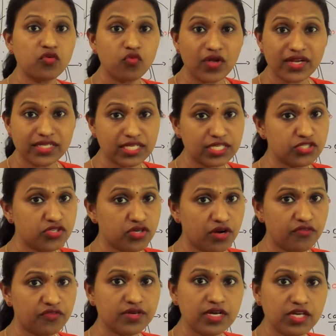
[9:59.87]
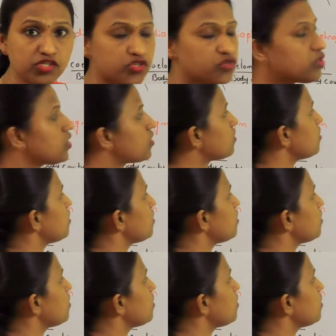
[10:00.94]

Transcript: 1 kg of sugar.